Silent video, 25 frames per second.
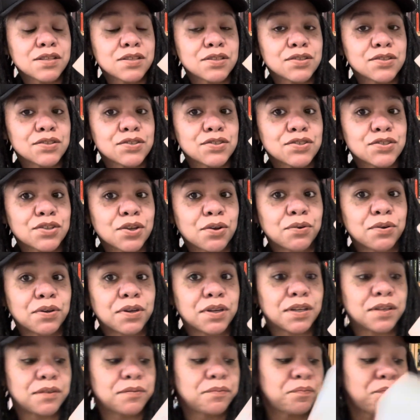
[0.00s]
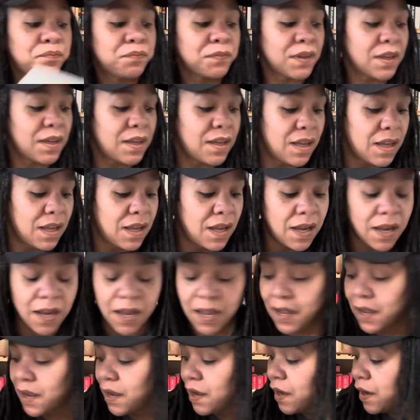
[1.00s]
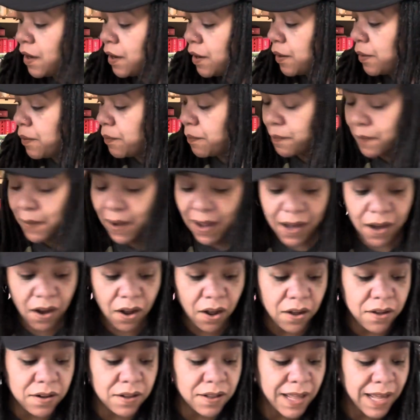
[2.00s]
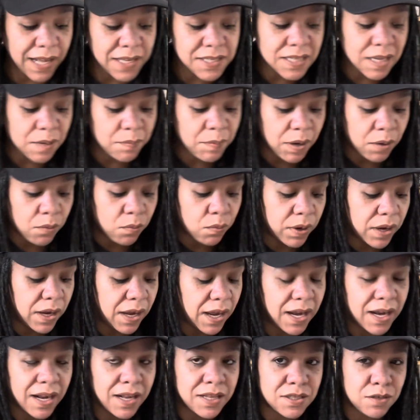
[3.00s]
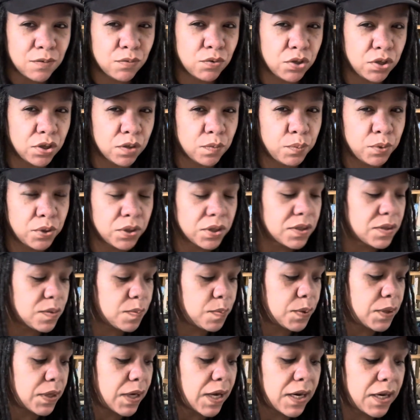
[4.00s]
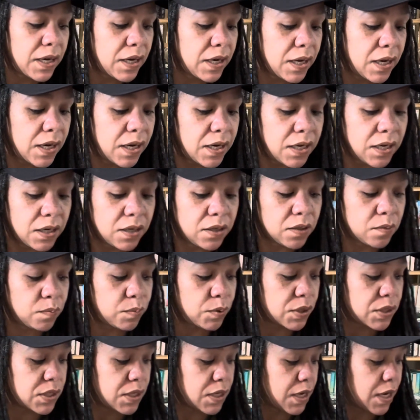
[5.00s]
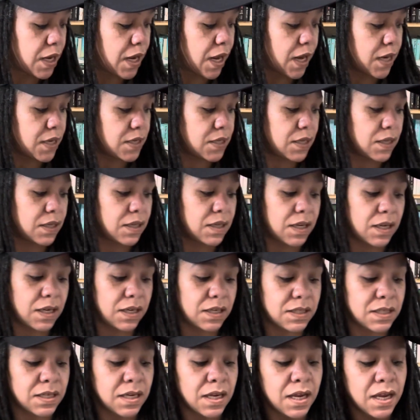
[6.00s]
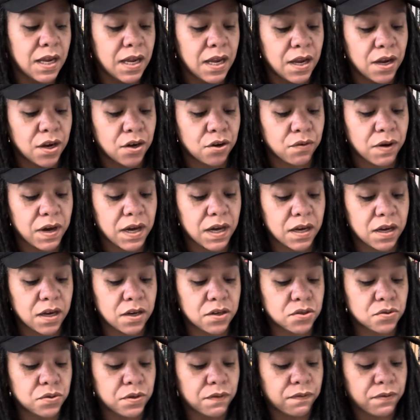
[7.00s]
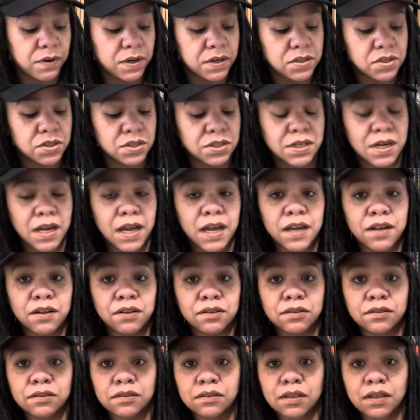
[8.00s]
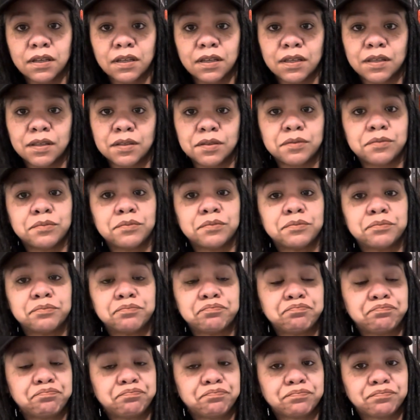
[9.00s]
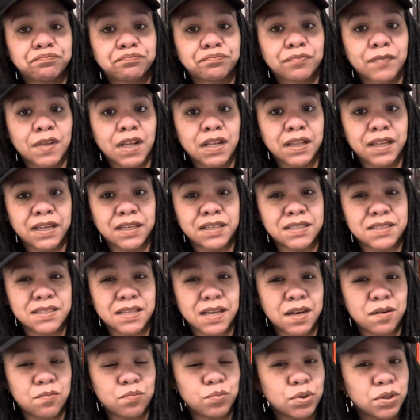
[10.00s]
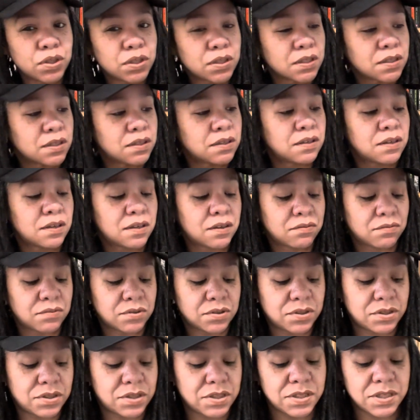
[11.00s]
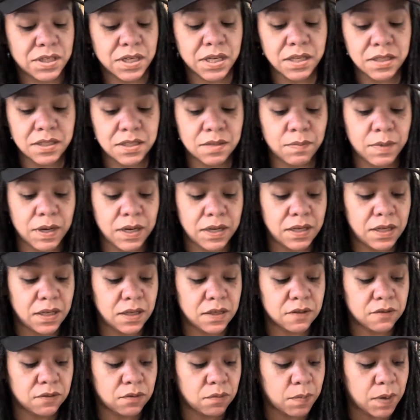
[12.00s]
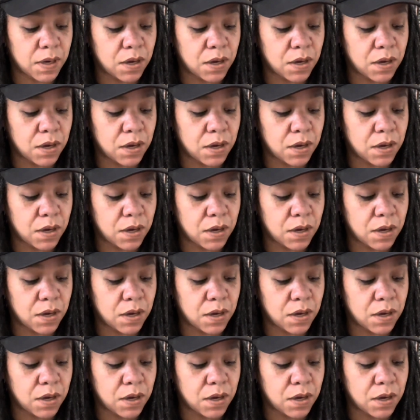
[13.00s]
So good. Last time I went, I got some cookbooks, but I didn't get any cookbooks today. I did get Great Country French Style, like design book, which just to get some ideas for my